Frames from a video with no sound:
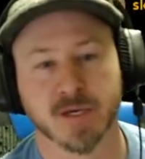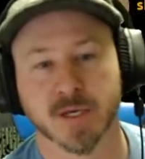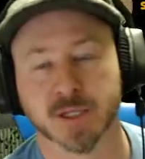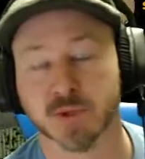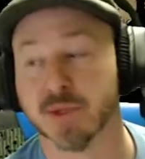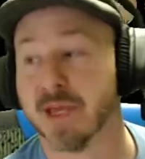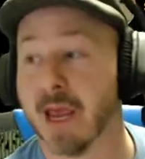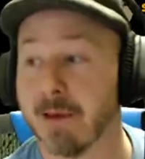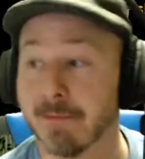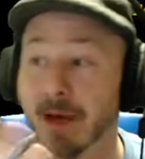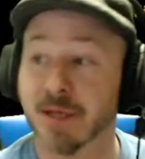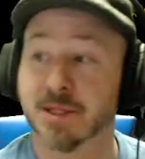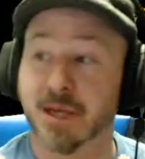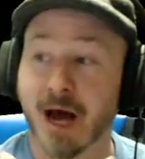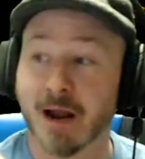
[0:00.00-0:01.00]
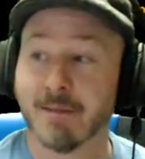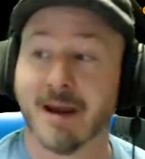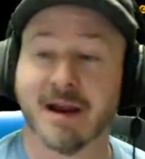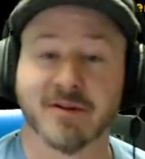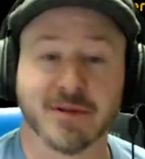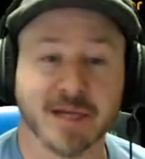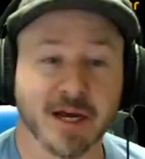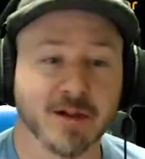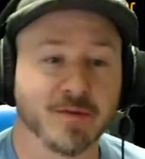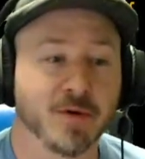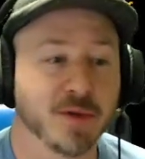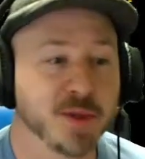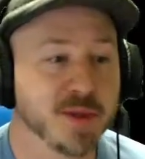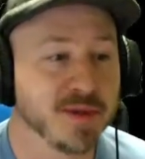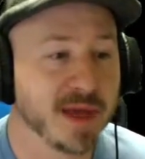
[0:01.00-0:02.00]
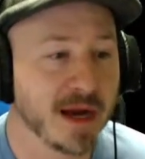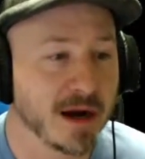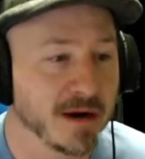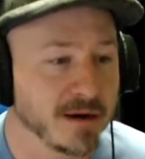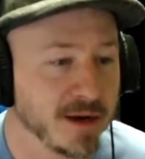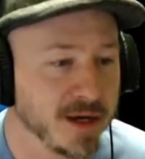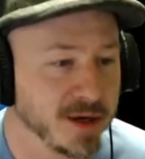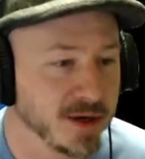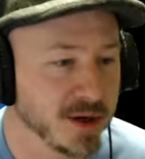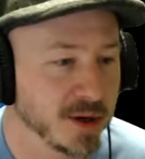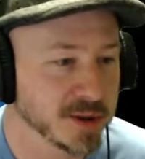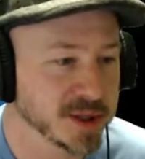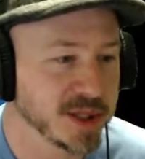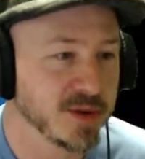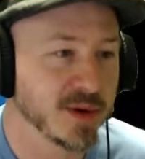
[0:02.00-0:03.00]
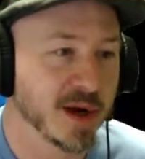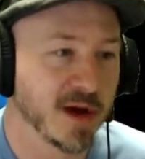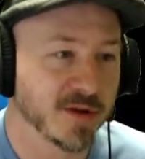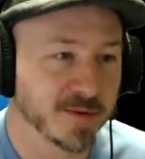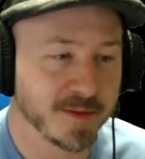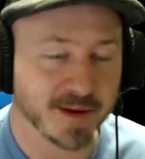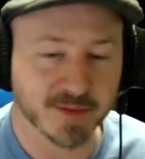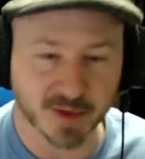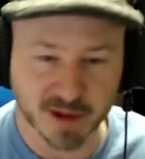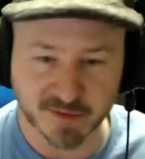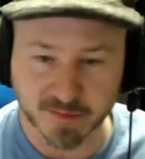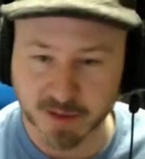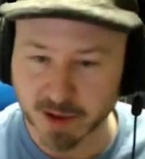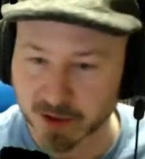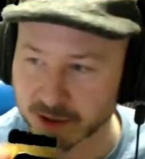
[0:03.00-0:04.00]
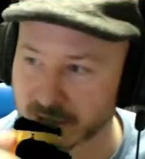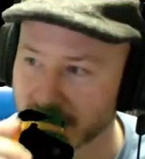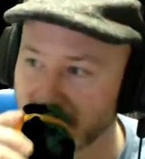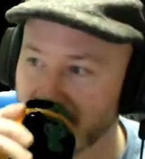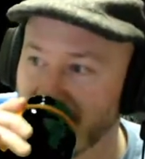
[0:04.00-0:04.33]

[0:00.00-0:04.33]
So what the game does, it automatically teleports you there, and you can go see what other people have built.